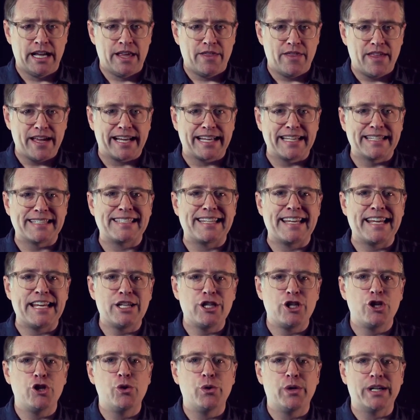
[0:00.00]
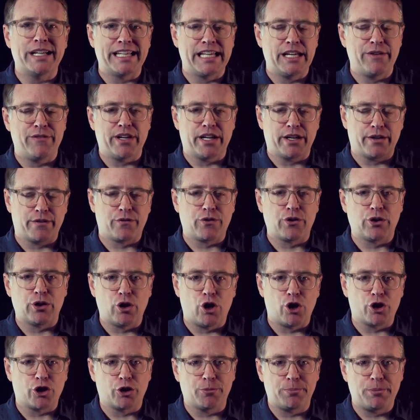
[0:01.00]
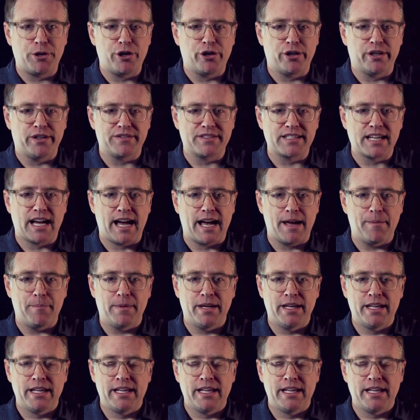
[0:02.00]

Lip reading: They continue giving for a longer period of time.